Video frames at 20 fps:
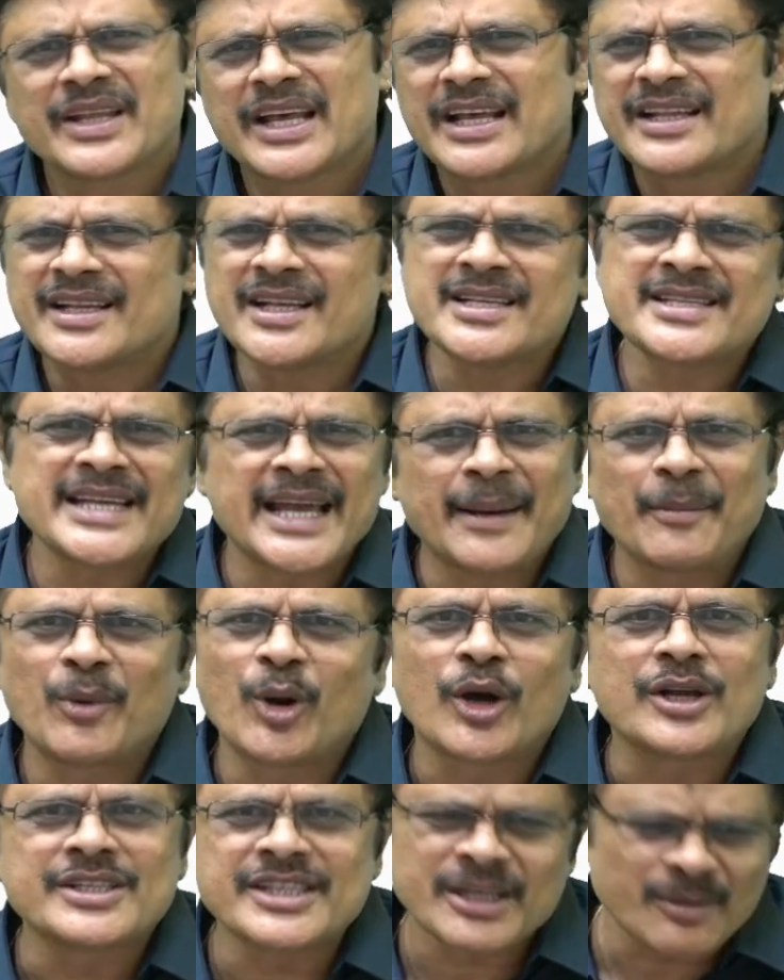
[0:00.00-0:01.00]
The same
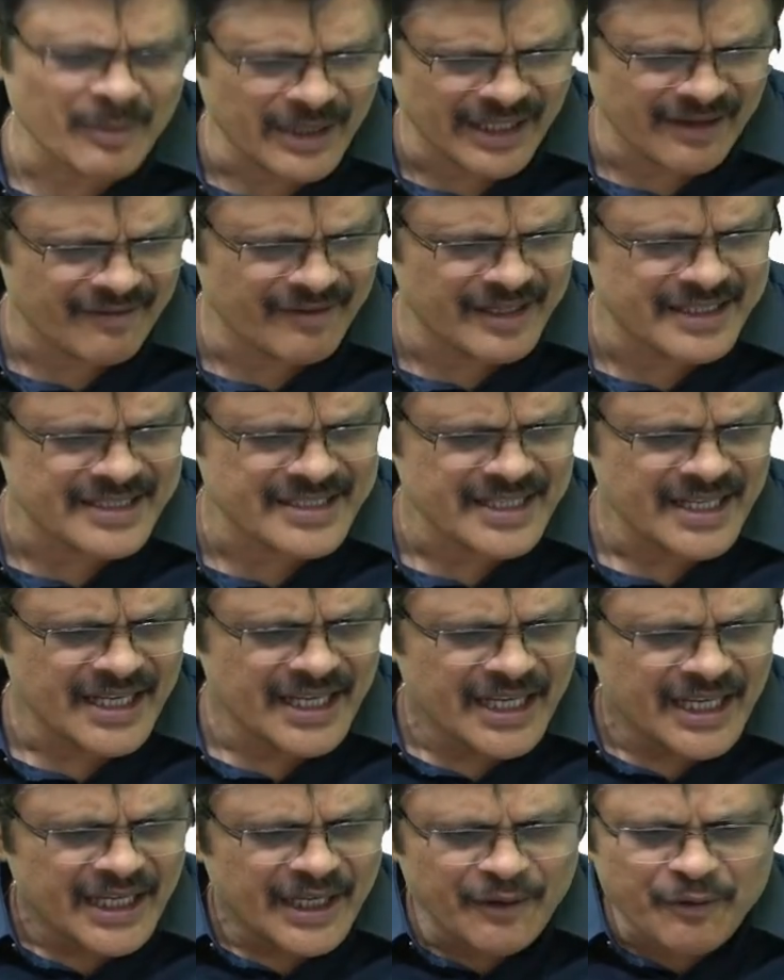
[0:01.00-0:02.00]
logic, my dear friends.
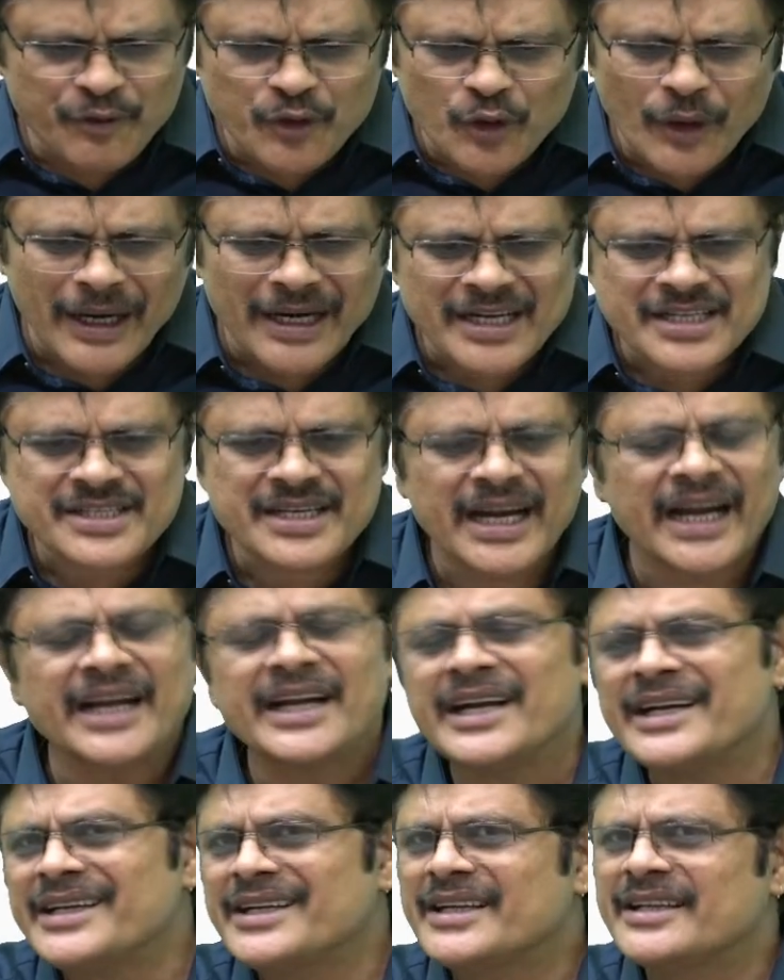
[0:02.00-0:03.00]
If you understand
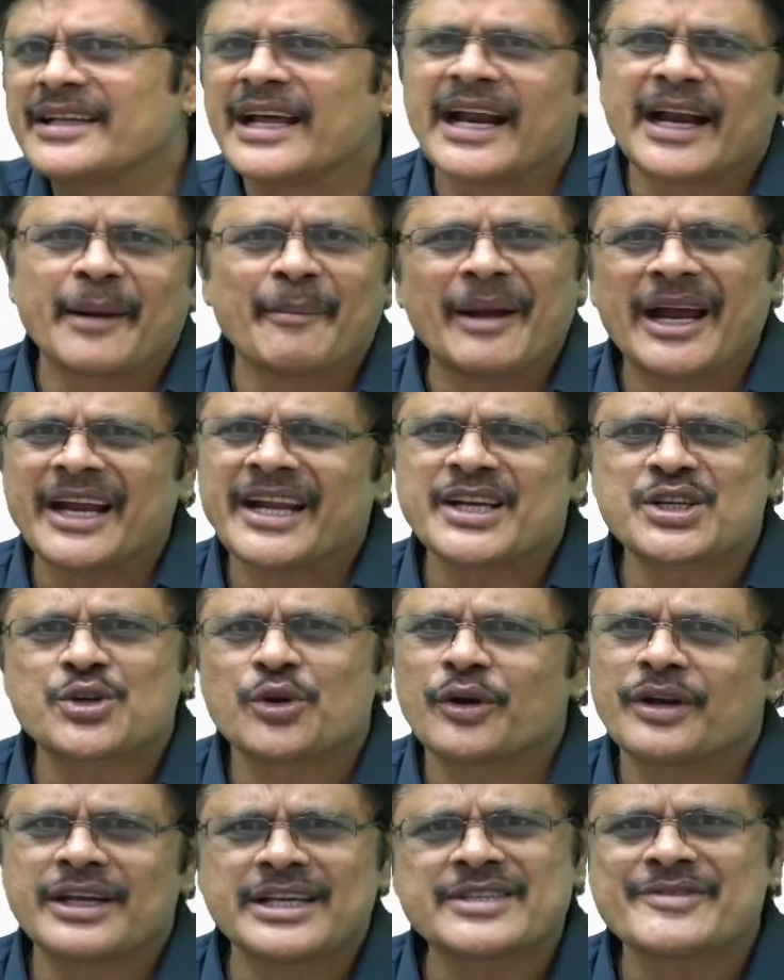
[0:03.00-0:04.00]
it, the remaining
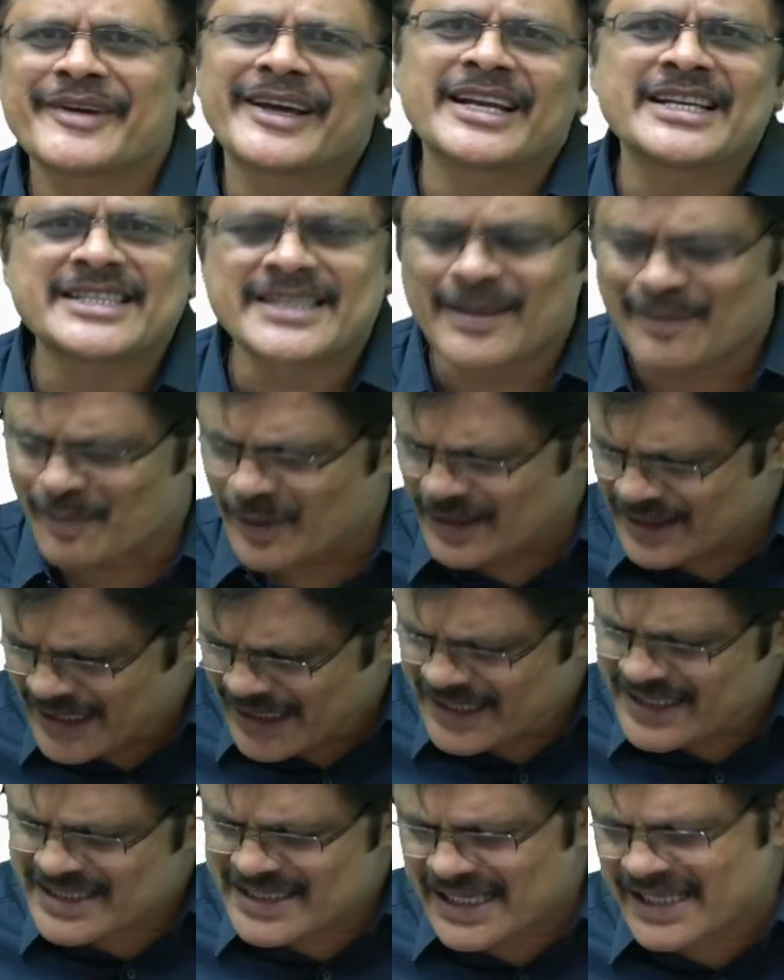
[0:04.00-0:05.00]
story is very simple.
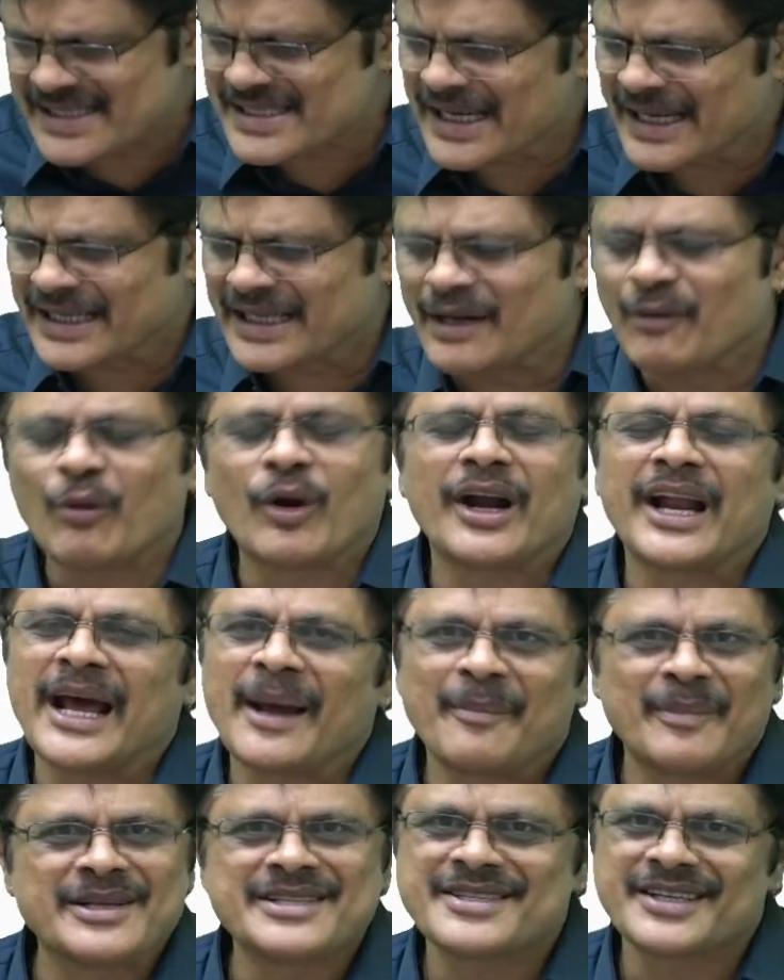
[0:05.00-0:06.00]
That is exactly what
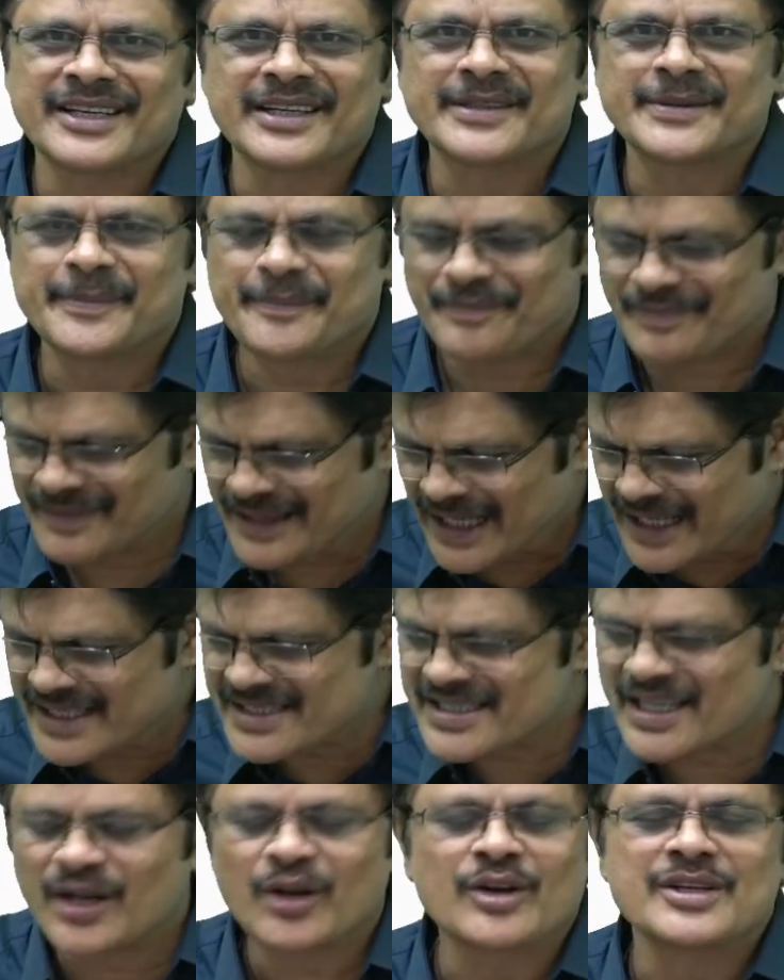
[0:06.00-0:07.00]
happens here. That
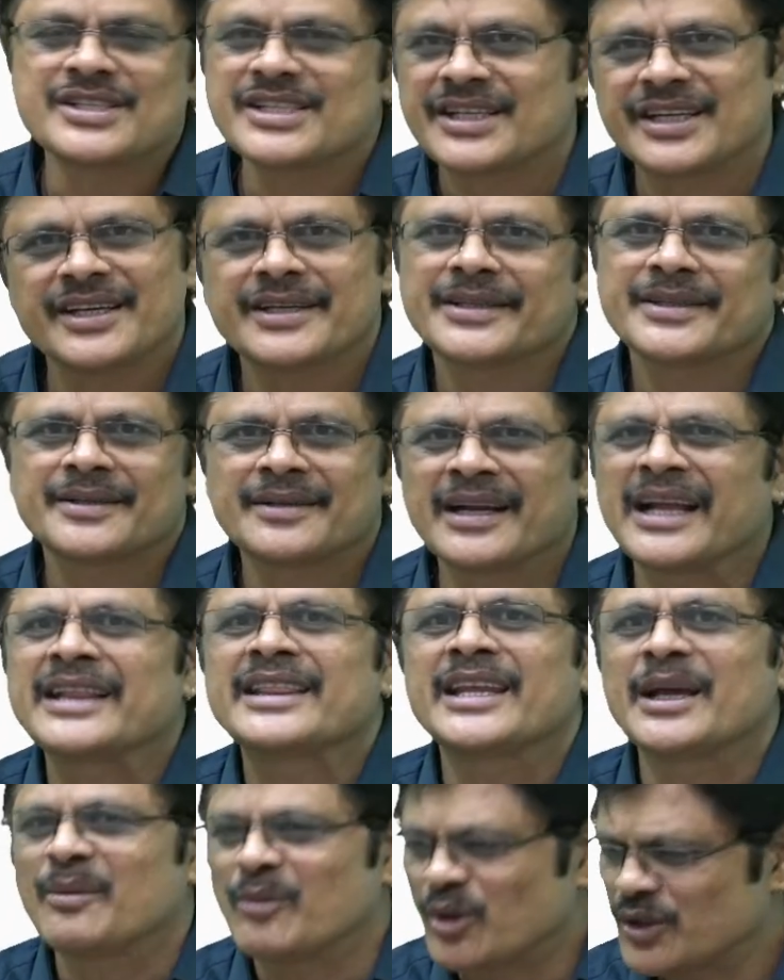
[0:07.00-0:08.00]
is the logic here.
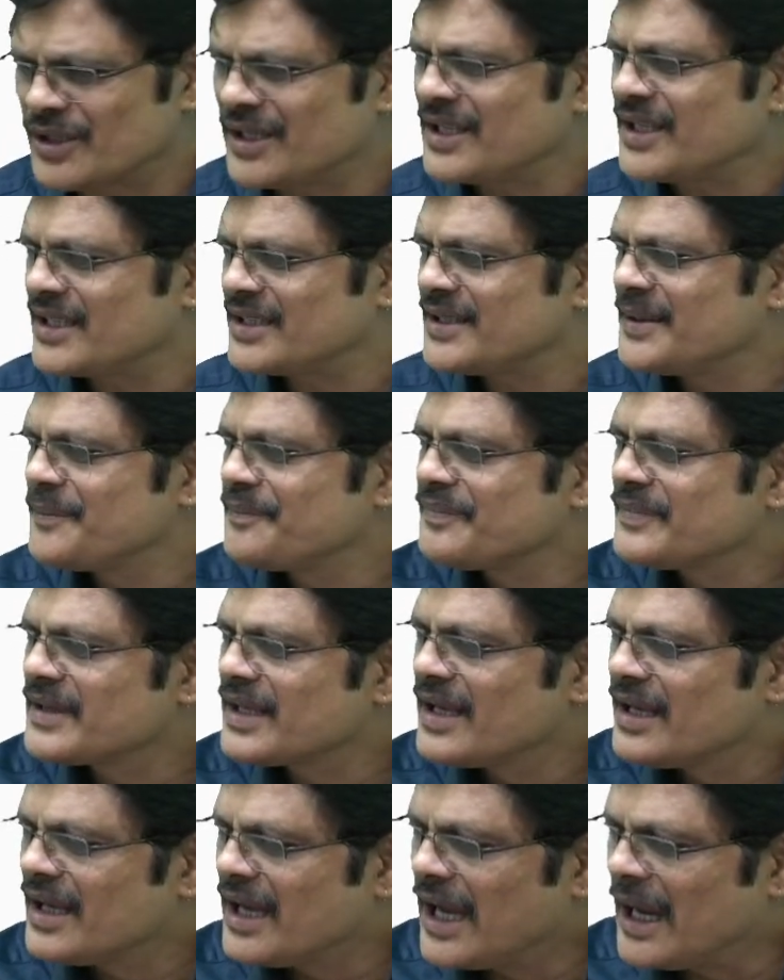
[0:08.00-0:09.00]
Nothing more than that.
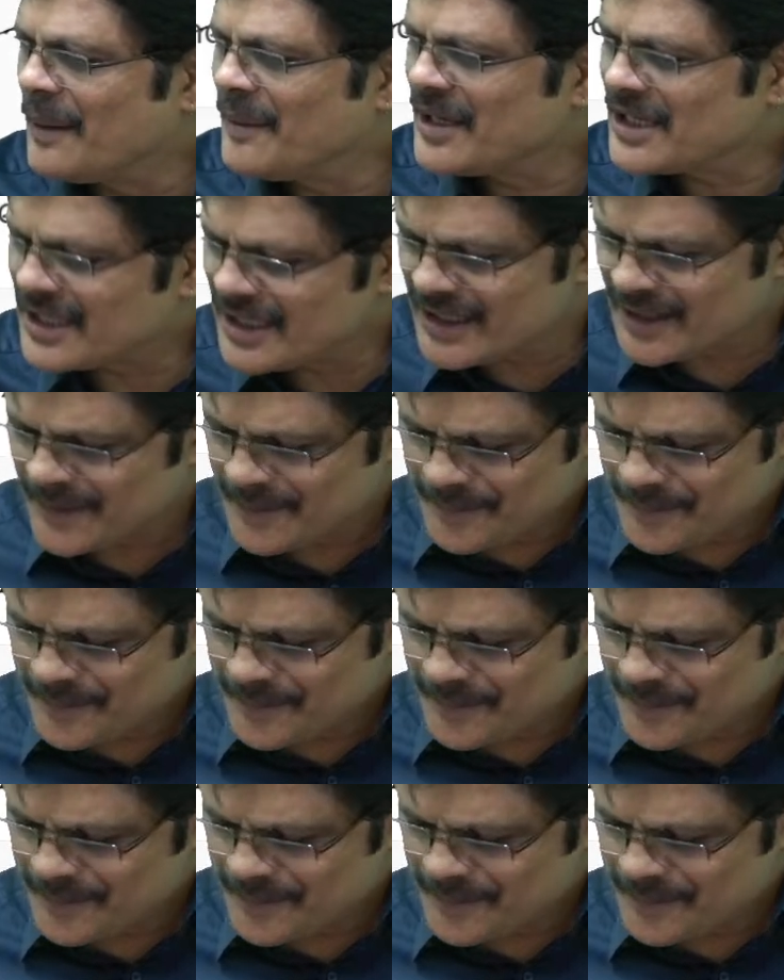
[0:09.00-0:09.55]
Am I clear?